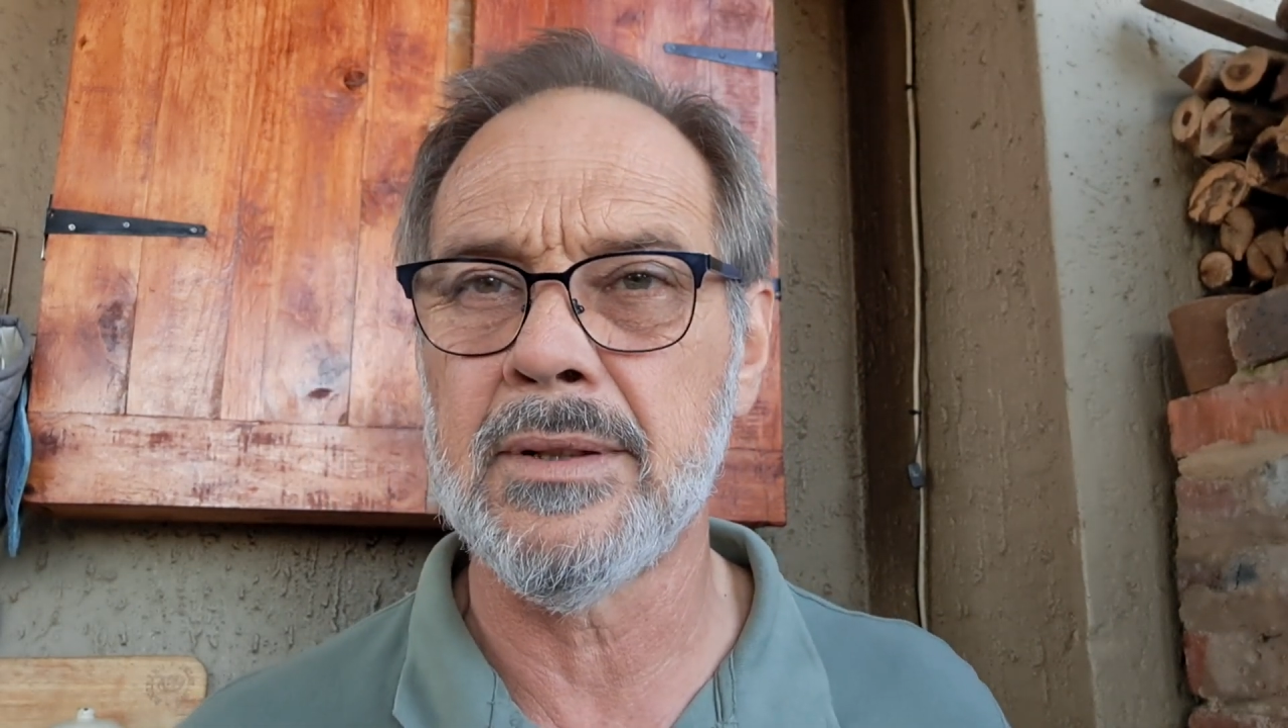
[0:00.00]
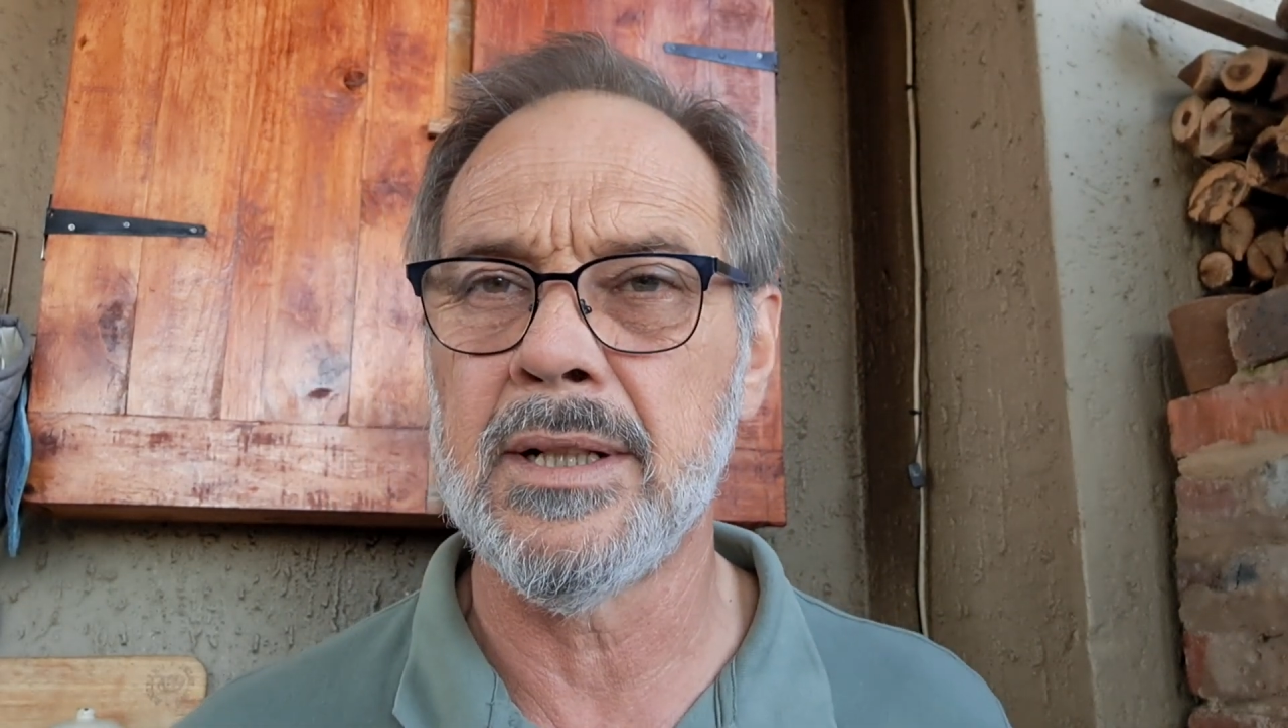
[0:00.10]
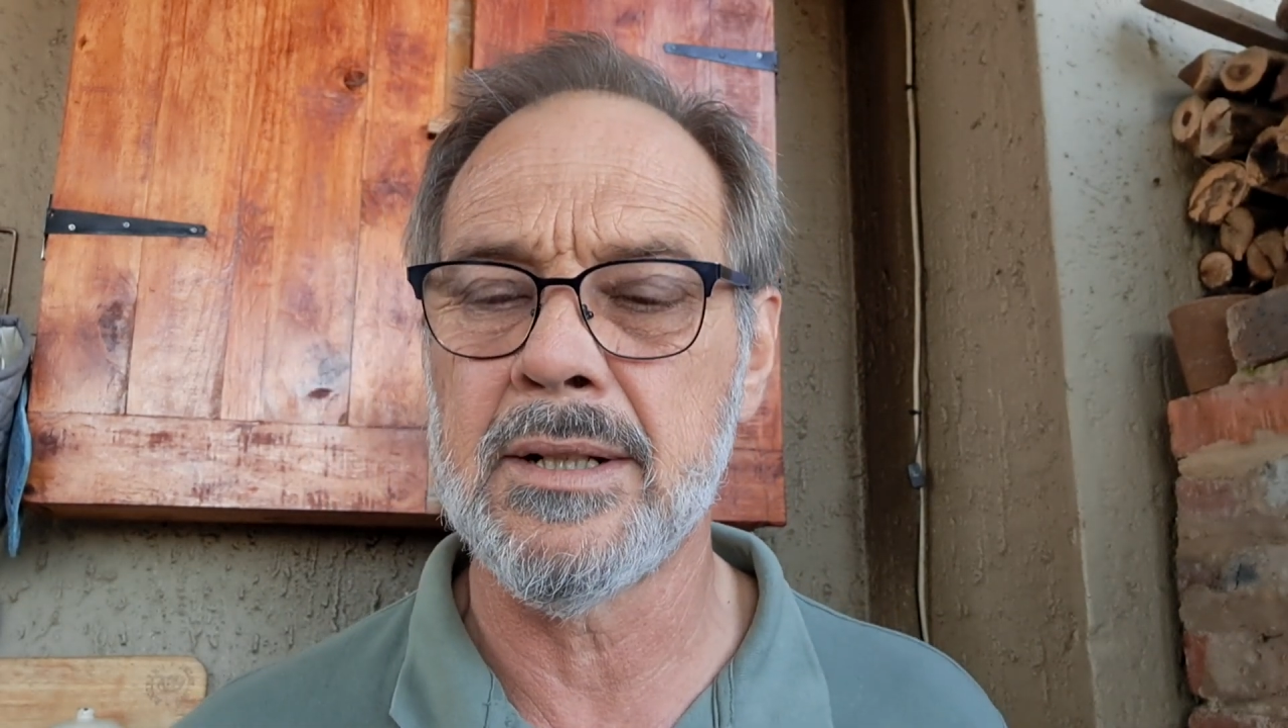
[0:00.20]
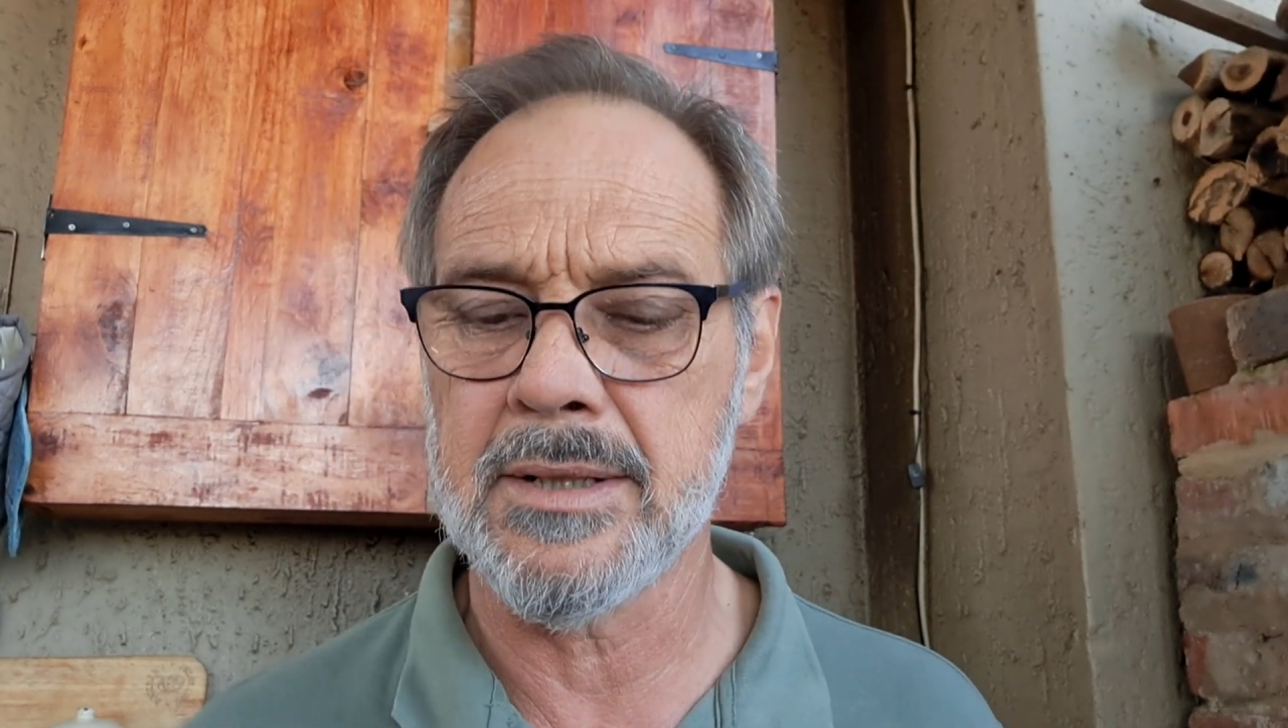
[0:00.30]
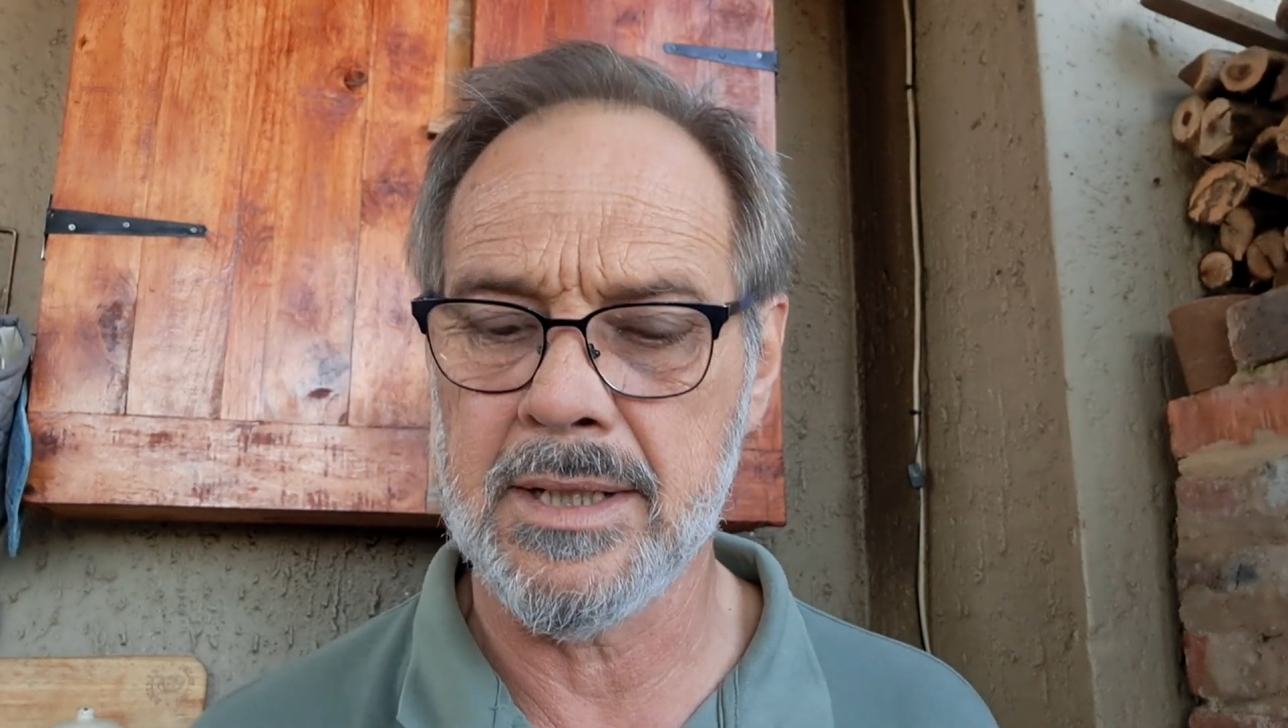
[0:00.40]
and
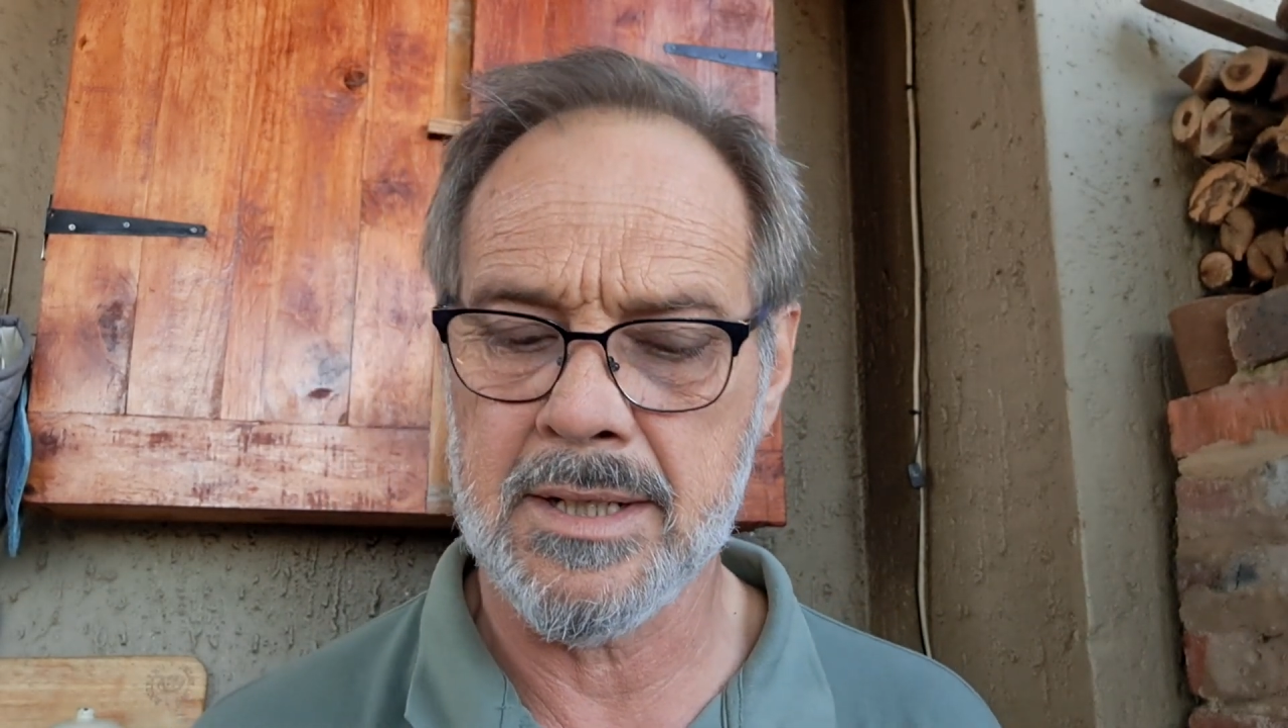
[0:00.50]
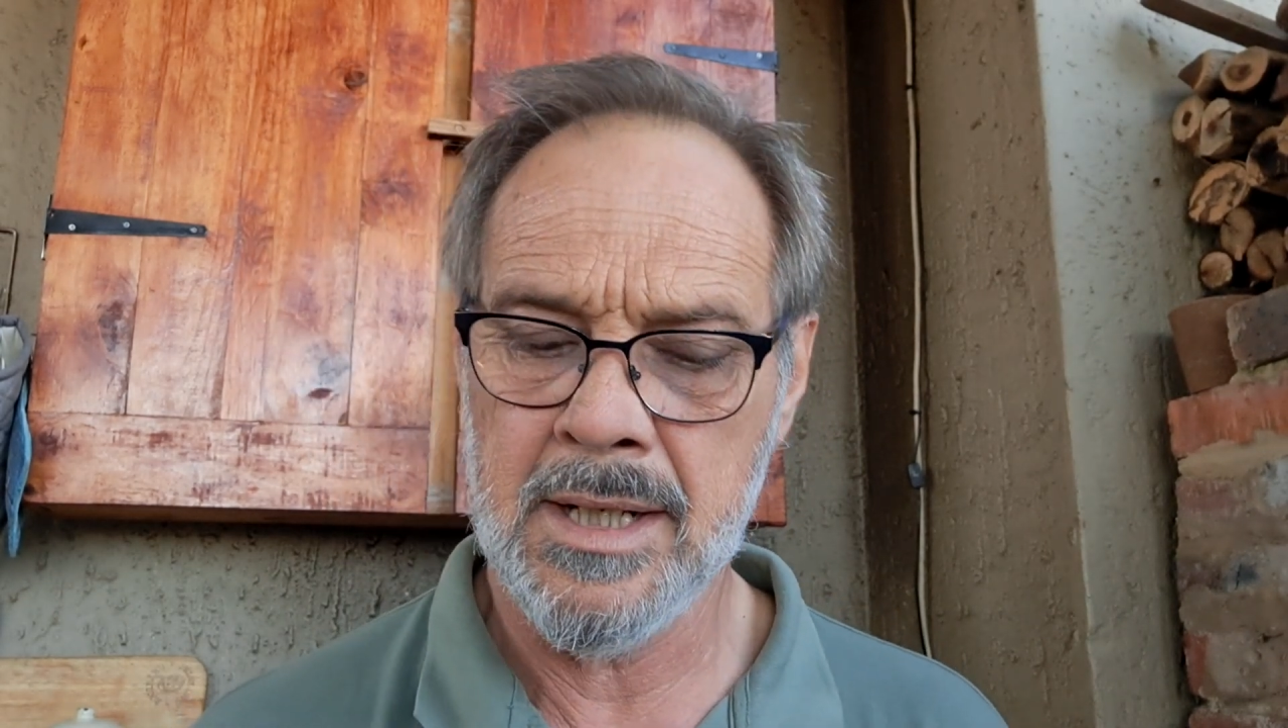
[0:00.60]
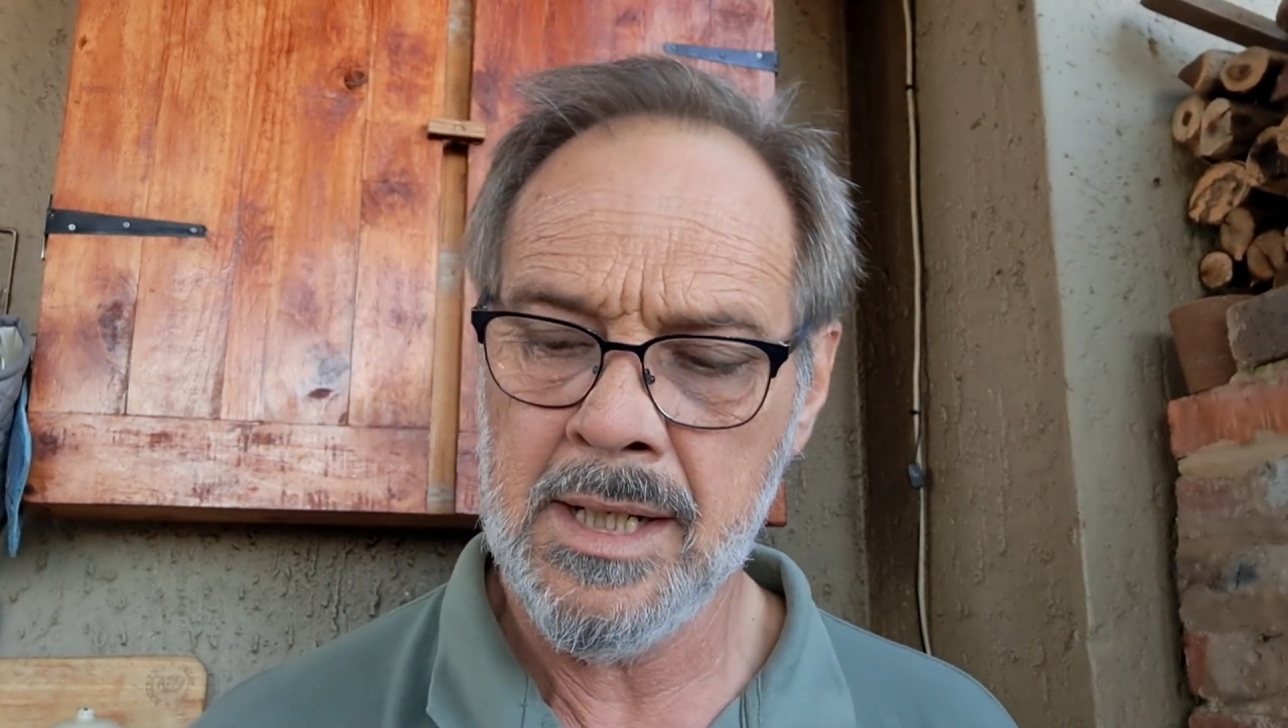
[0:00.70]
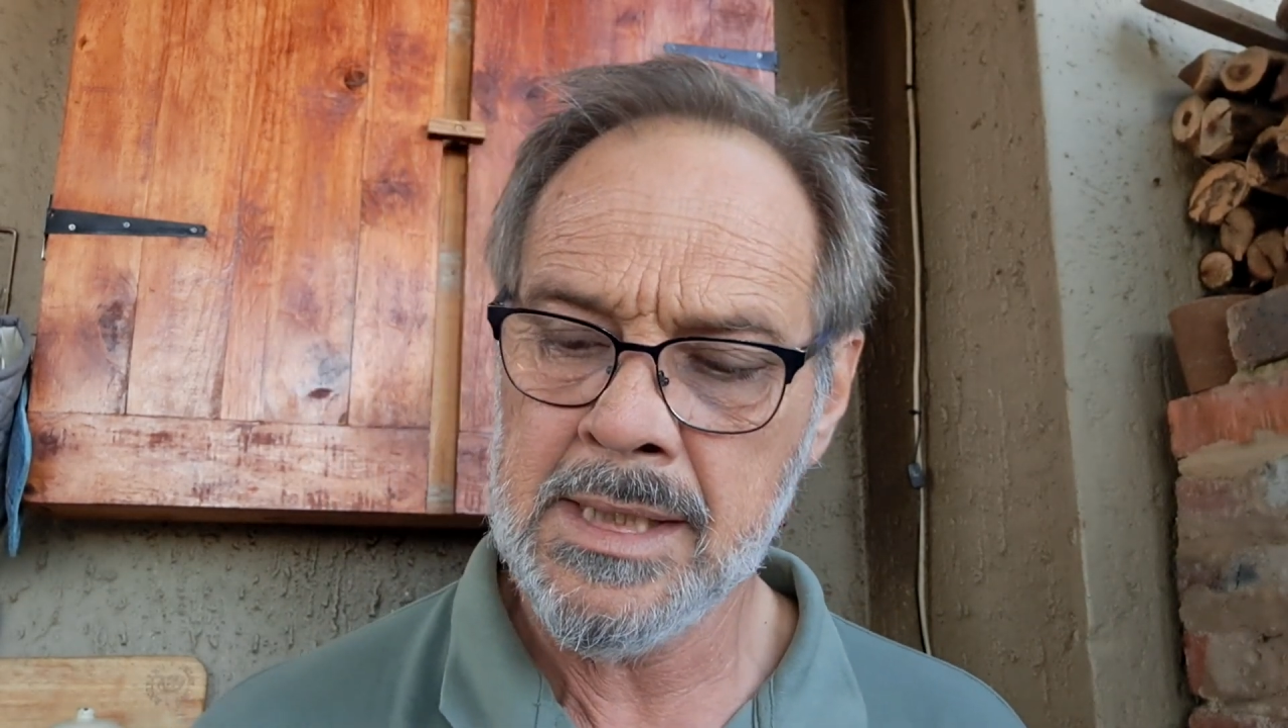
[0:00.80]
those things,